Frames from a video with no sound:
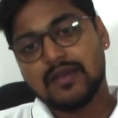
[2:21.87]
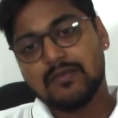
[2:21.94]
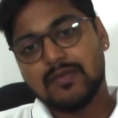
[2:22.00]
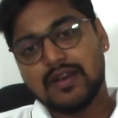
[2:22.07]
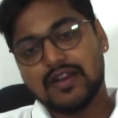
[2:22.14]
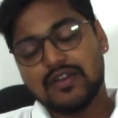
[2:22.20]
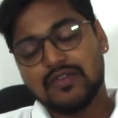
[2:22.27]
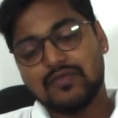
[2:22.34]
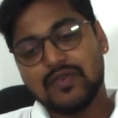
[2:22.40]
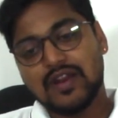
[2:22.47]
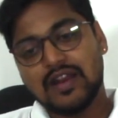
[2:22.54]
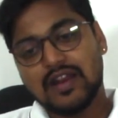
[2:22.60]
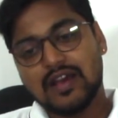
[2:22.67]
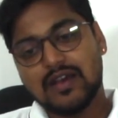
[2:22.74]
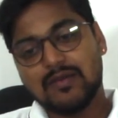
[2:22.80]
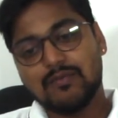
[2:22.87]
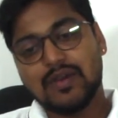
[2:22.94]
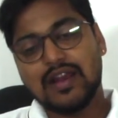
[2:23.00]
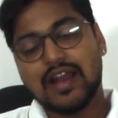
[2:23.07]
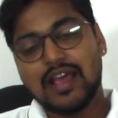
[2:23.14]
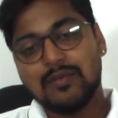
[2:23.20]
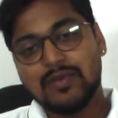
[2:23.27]
But when my
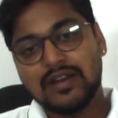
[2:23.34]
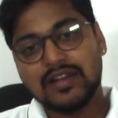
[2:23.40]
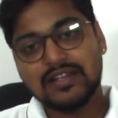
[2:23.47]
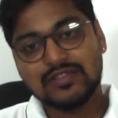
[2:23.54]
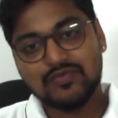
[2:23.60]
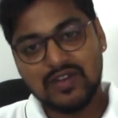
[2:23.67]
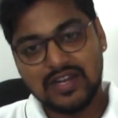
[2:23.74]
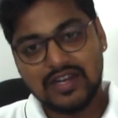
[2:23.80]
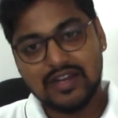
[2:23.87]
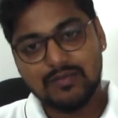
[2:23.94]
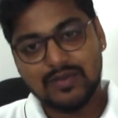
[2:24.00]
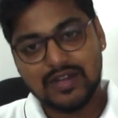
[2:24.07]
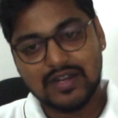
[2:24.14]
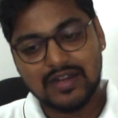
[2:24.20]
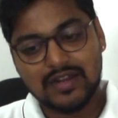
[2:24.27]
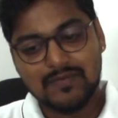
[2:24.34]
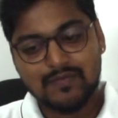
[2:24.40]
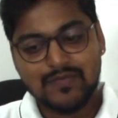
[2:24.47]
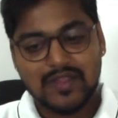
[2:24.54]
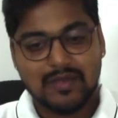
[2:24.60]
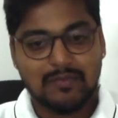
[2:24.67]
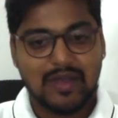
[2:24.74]
liability is very limited,
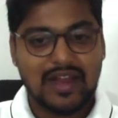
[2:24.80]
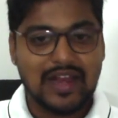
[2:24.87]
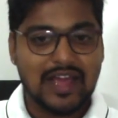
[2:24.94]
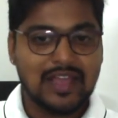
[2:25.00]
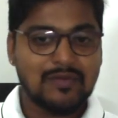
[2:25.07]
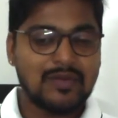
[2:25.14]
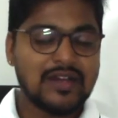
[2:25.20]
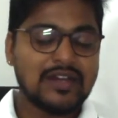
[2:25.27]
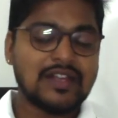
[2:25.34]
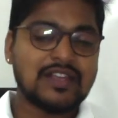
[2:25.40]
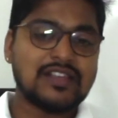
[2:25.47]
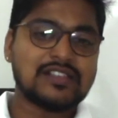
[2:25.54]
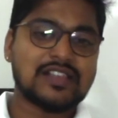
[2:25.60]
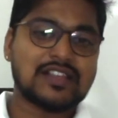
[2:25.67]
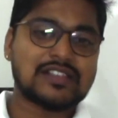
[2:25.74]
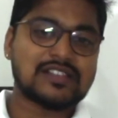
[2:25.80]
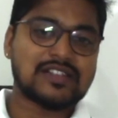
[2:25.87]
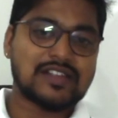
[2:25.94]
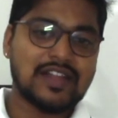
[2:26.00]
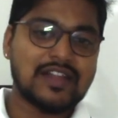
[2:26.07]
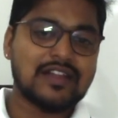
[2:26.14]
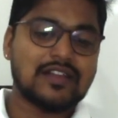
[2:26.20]
my liability
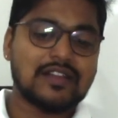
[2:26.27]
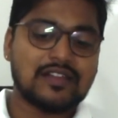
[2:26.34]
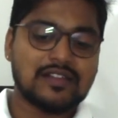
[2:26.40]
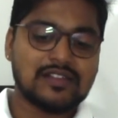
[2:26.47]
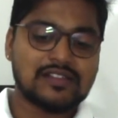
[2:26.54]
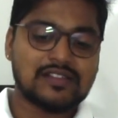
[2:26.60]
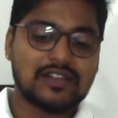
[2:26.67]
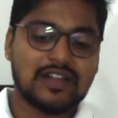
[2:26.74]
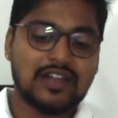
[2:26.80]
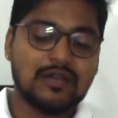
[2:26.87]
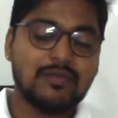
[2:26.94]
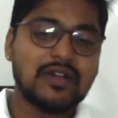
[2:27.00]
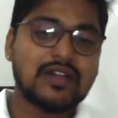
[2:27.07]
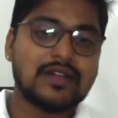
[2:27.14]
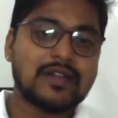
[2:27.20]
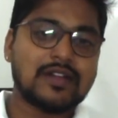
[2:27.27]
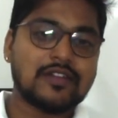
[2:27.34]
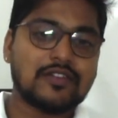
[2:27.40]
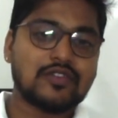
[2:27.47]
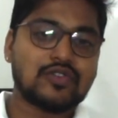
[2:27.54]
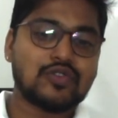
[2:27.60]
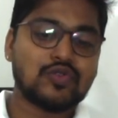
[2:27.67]
is limited
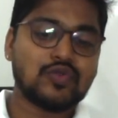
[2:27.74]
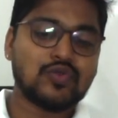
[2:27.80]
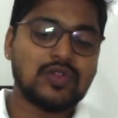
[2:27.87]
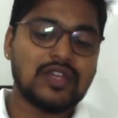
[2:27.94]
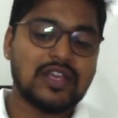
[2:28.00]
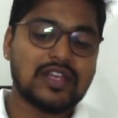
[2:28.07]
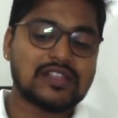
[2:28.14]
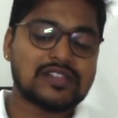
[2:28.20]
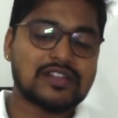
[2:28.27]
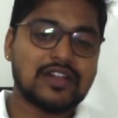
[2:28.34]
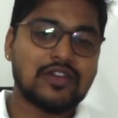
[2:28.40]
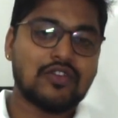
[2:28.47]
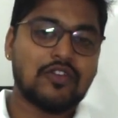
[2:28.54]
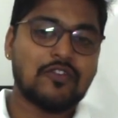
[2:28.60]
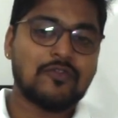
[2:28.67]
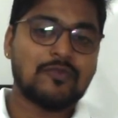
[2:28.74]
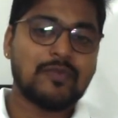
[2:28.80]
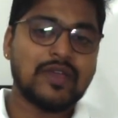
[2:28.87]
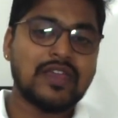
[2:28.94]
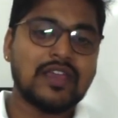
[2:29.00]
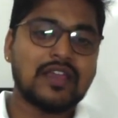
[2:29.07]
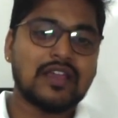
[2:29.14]
to the extent of
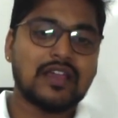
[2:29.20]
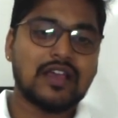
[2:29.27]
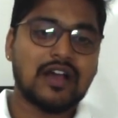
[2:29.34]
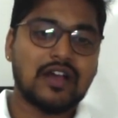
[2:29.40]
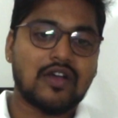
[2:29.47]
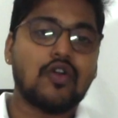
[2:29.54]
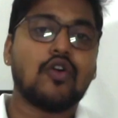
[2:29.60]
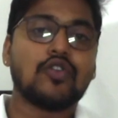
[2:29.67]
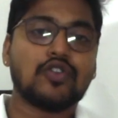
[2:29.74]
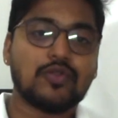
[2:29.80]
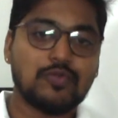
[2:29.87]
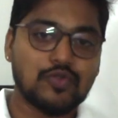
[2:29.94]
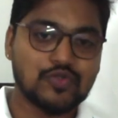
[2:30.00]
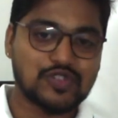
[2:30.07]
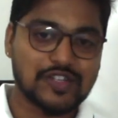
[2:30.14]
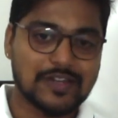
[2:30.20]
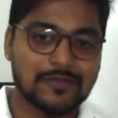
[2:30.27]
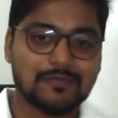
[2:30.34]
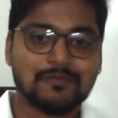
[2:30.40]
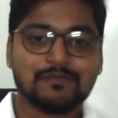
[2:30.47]
my contribution.